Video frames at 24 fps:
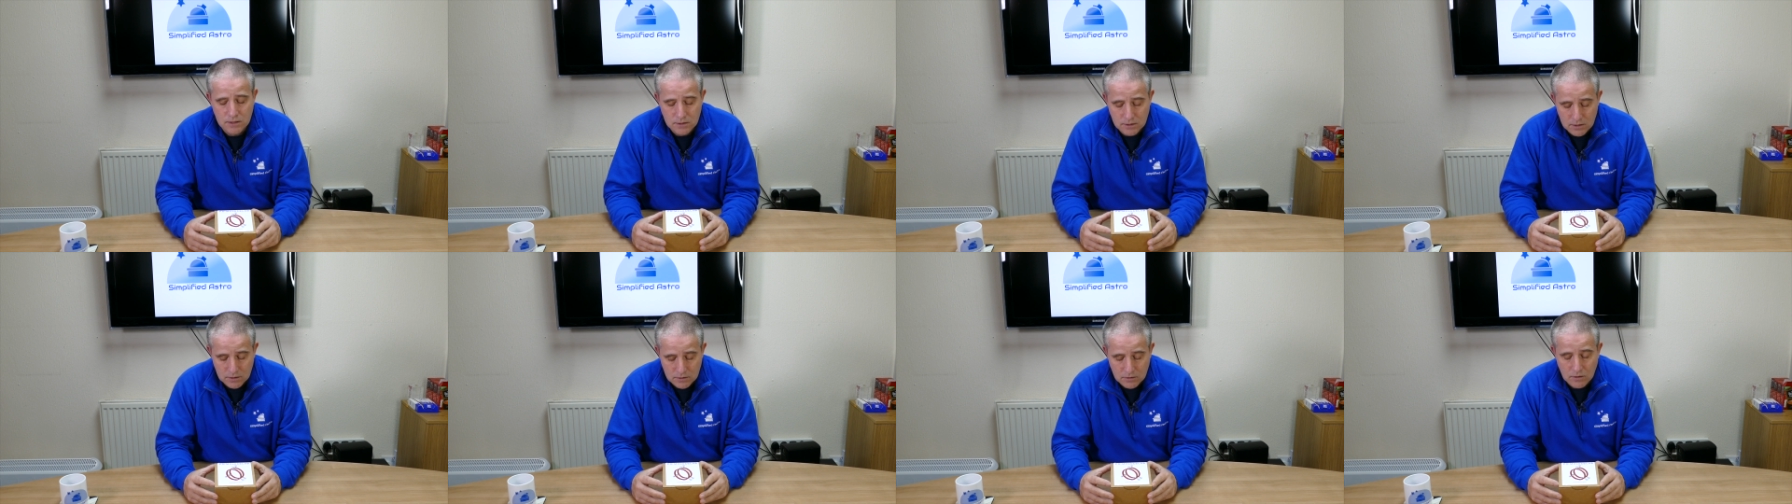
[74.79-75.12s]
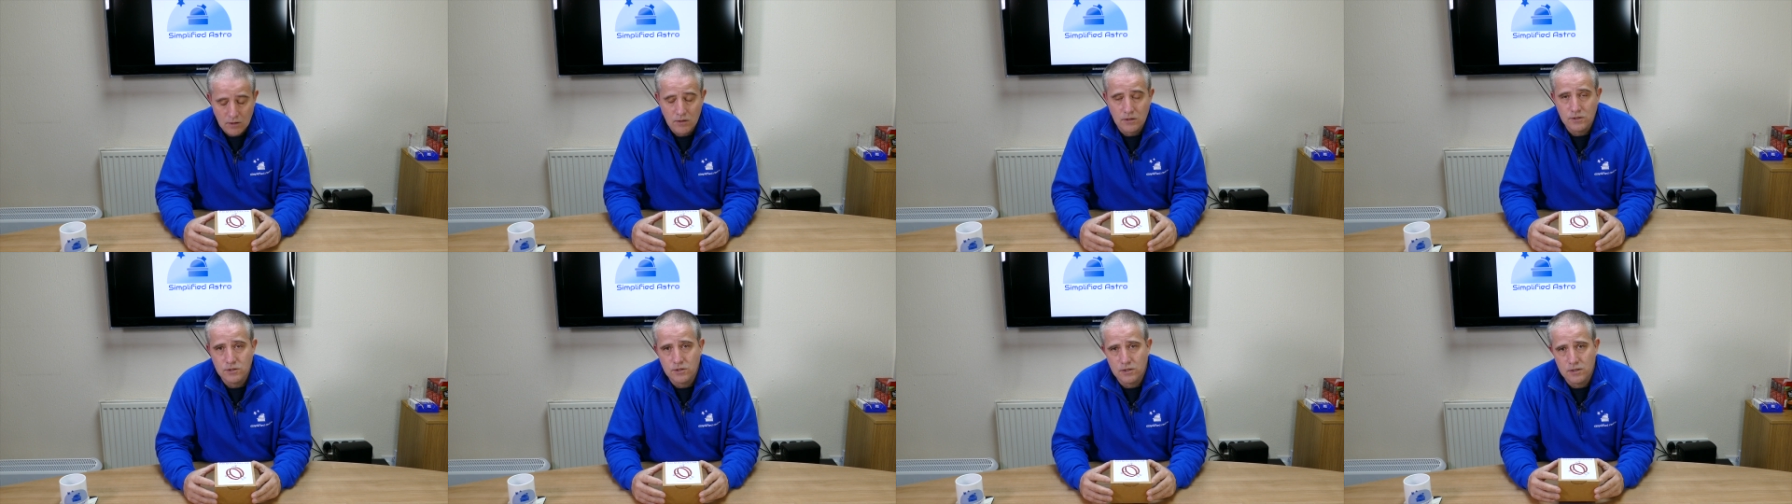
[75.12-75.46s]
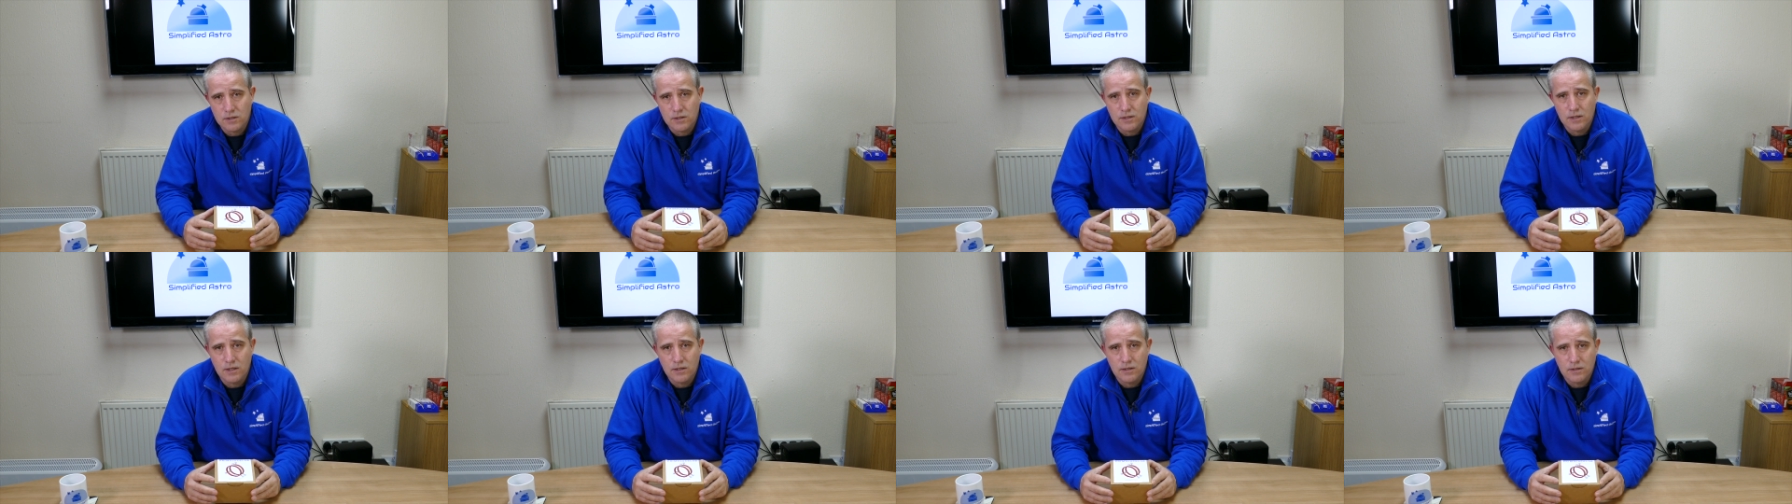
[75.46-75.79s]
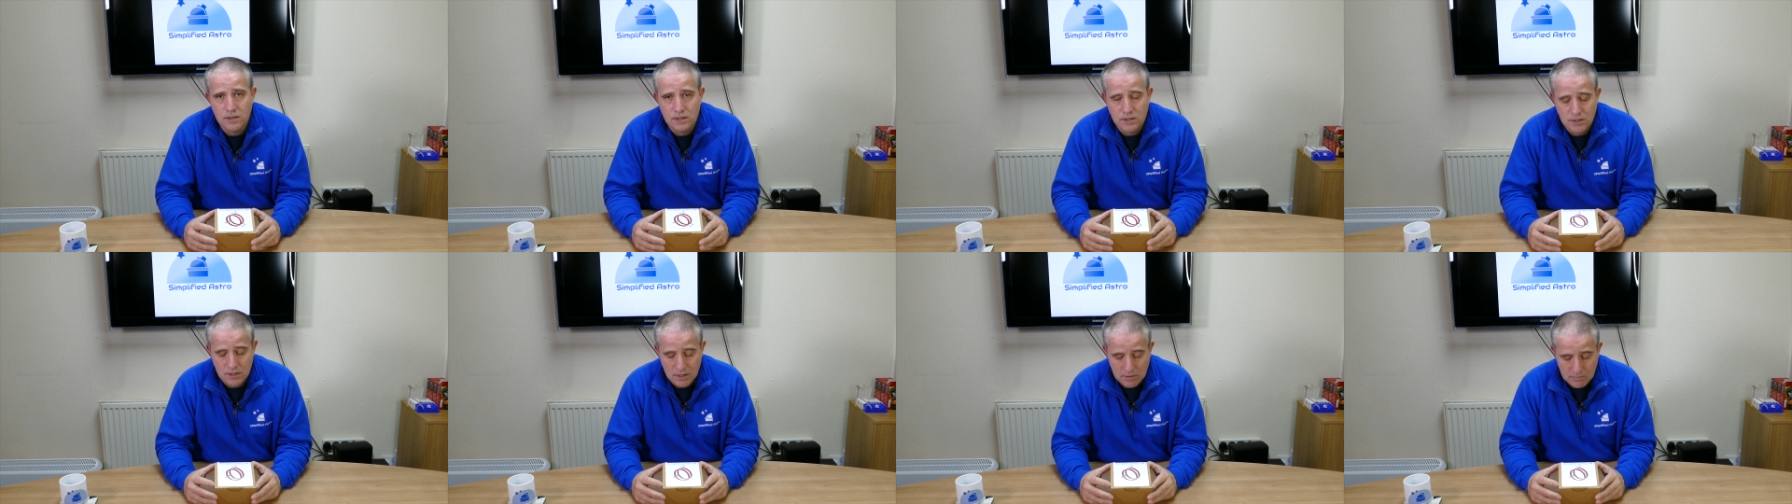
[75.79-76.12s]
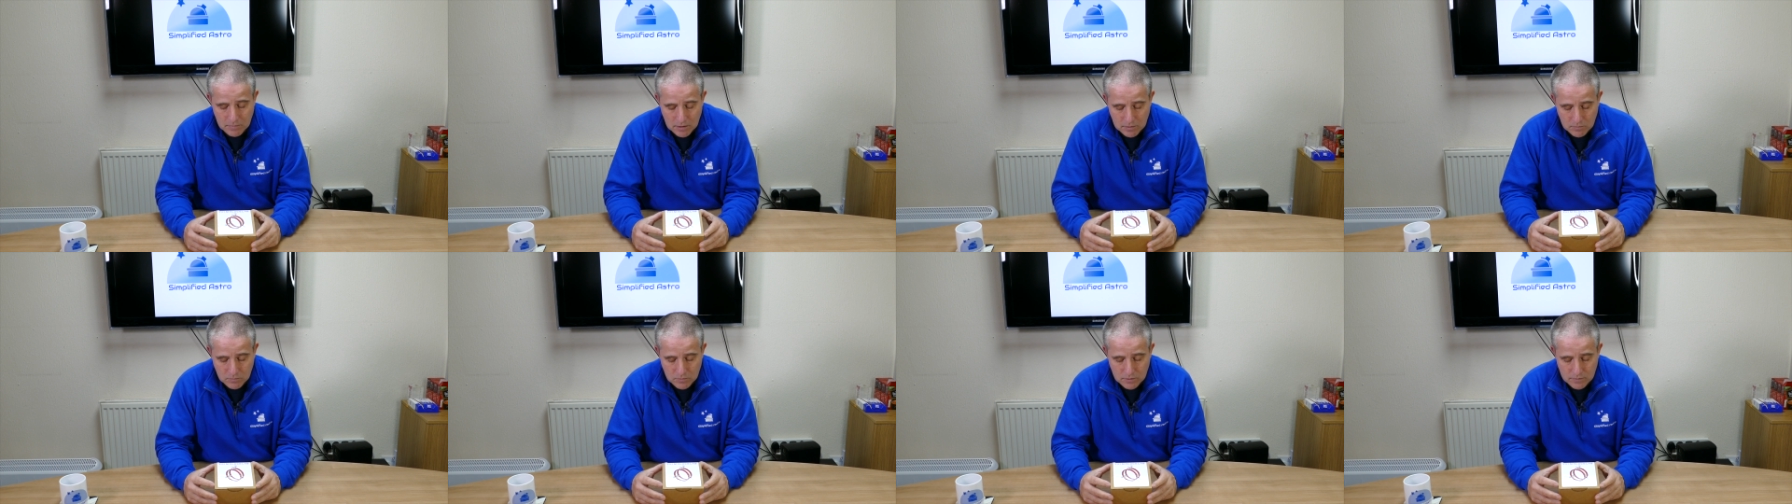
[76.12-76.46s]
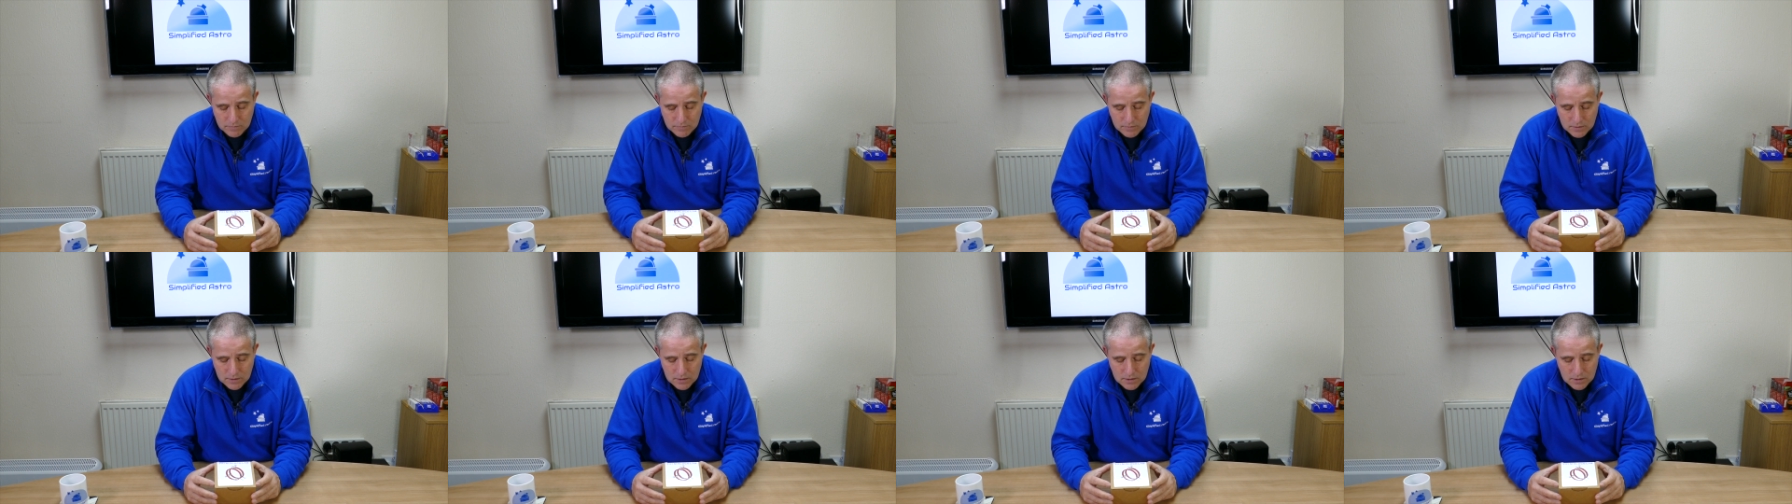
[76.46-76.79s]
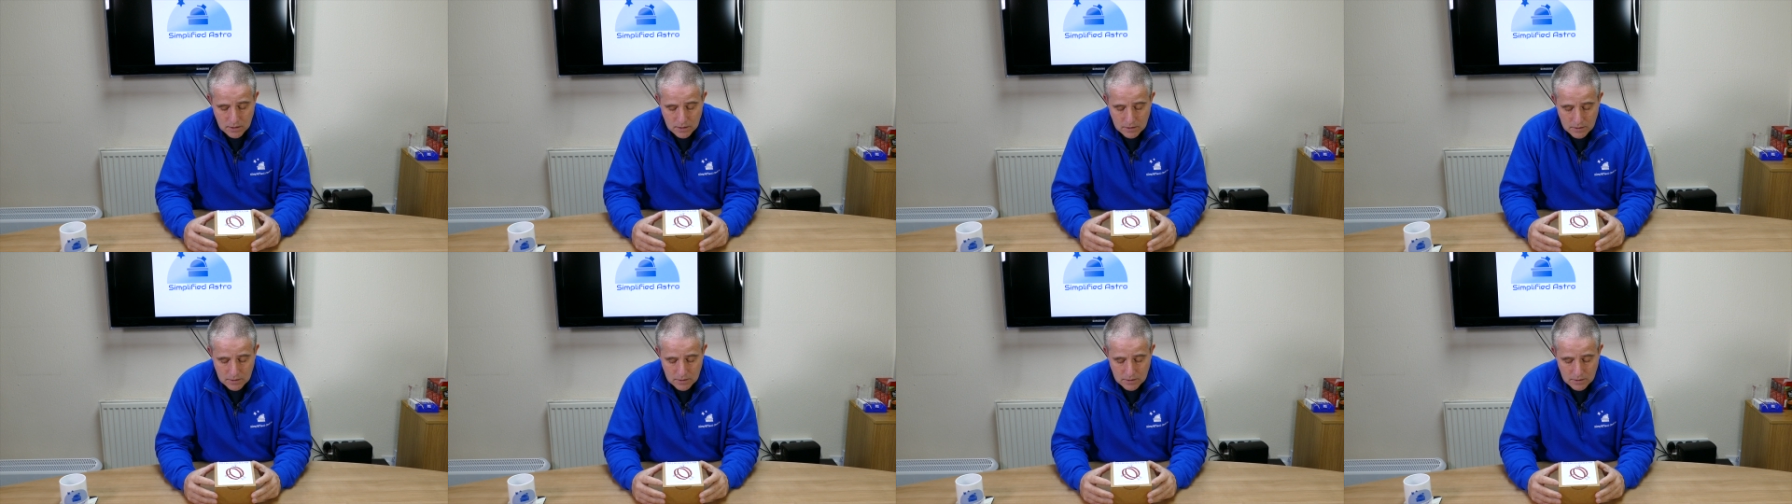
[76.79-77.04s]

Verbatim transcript: He's acknowledged that it did, and he's come up with the